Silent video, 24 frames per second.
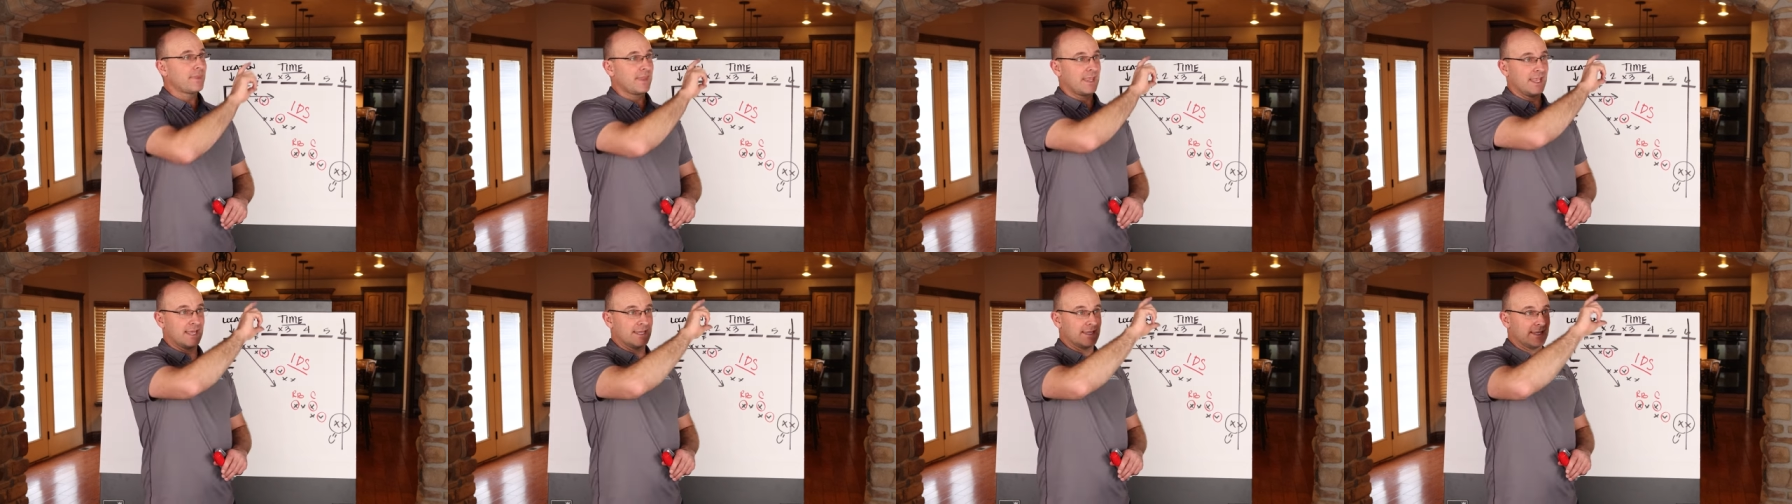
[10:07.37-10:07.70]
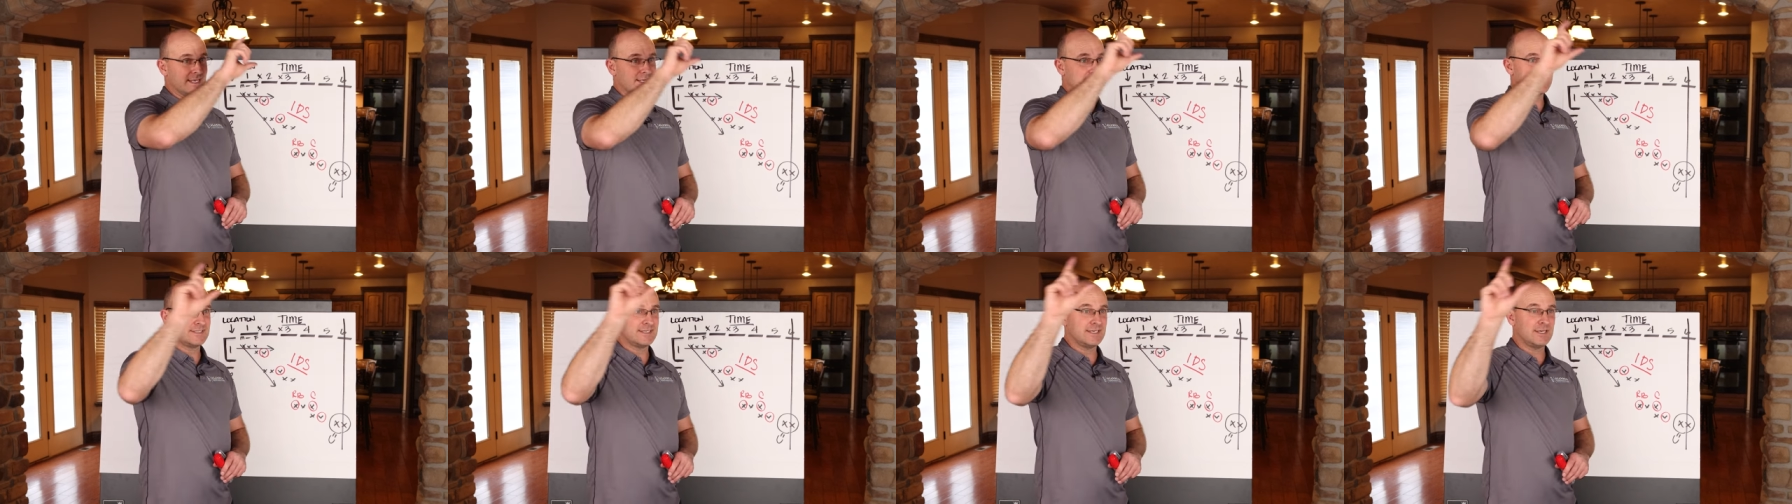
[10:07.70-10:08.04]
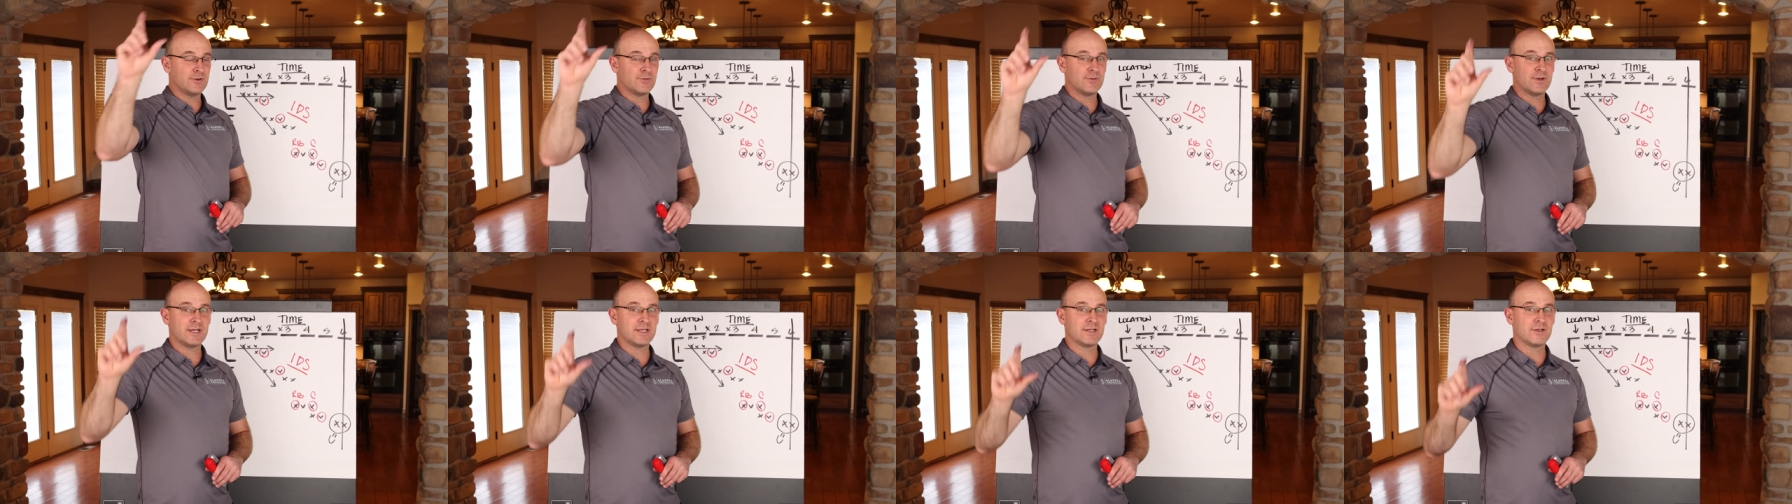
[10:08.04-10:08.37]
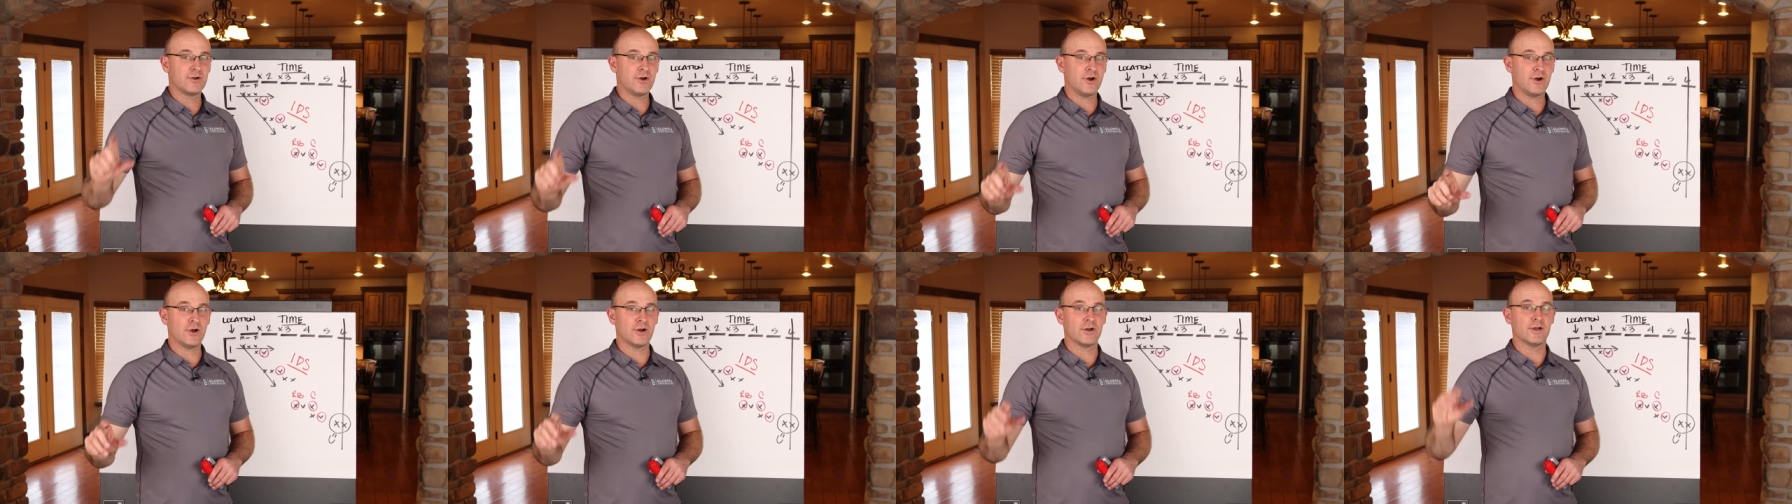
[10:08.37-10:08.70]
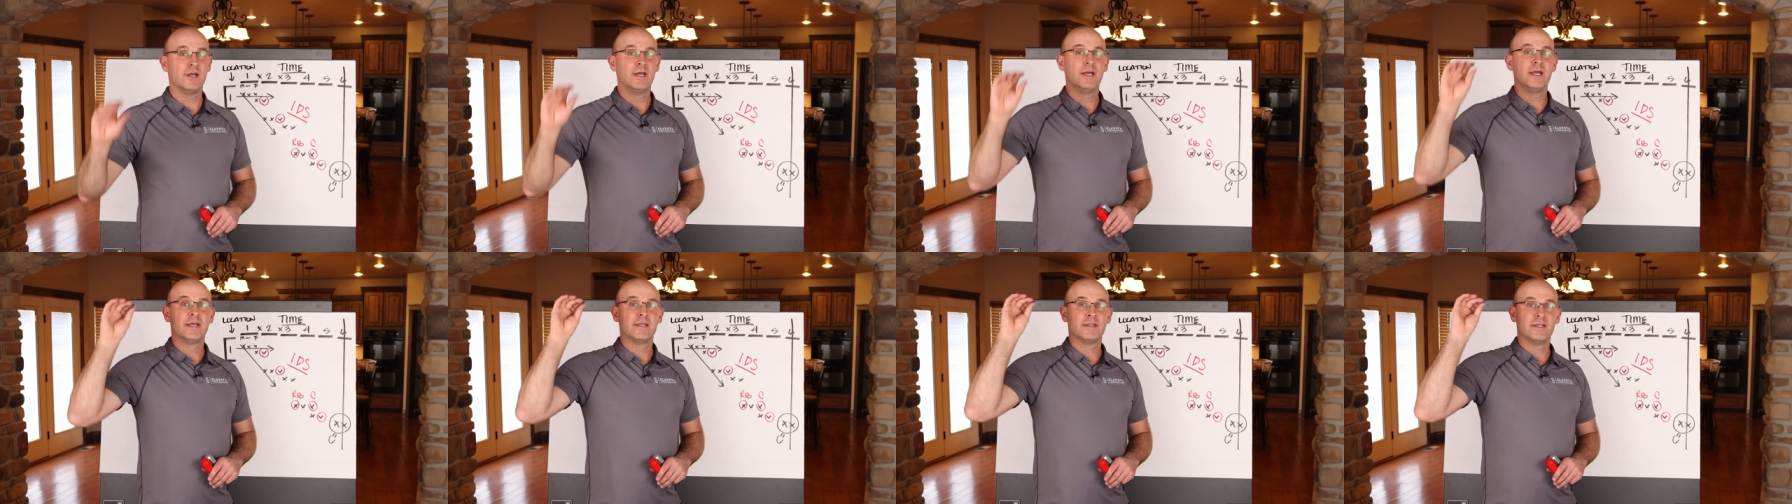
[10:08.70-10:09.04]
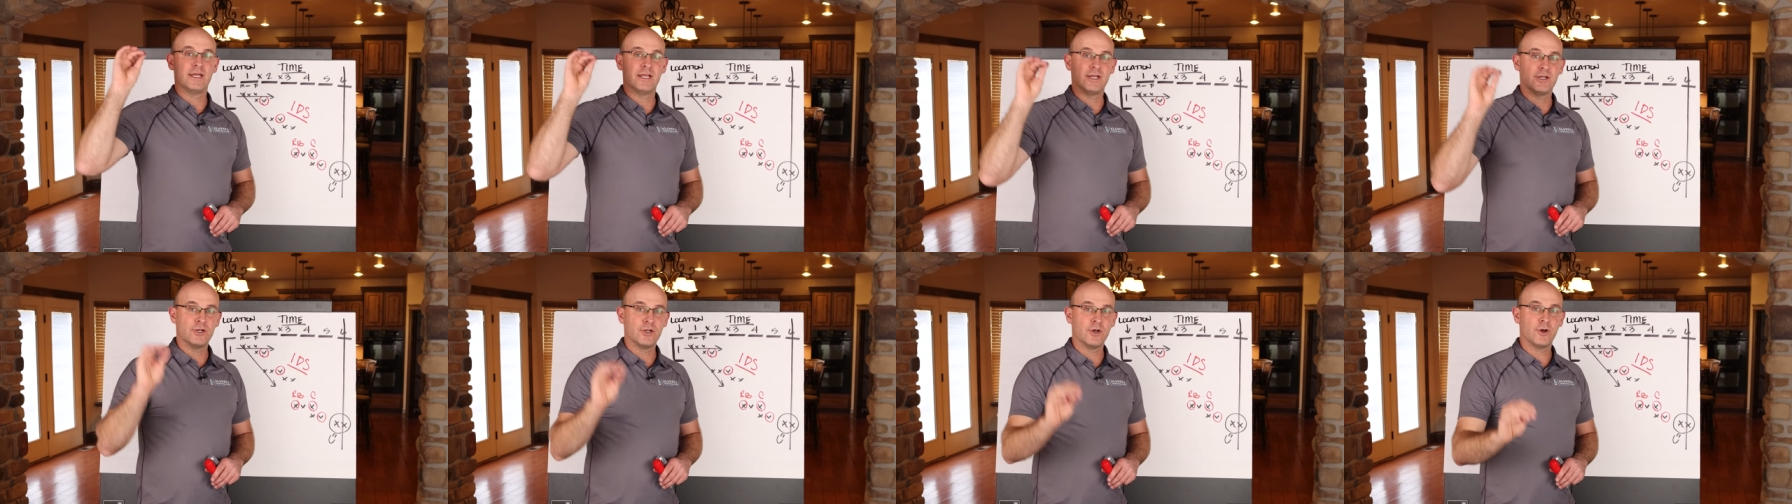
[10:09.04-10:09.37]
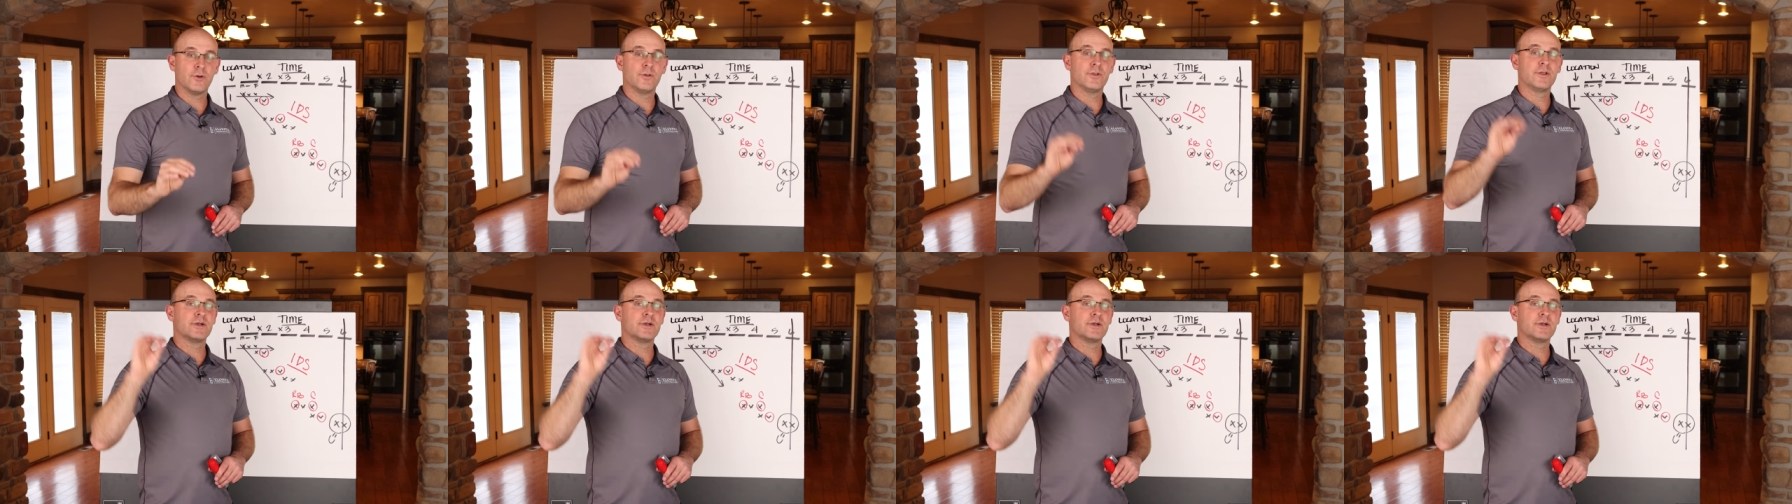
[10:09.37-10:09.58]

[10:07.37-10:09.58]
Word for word: and they see a red card, they know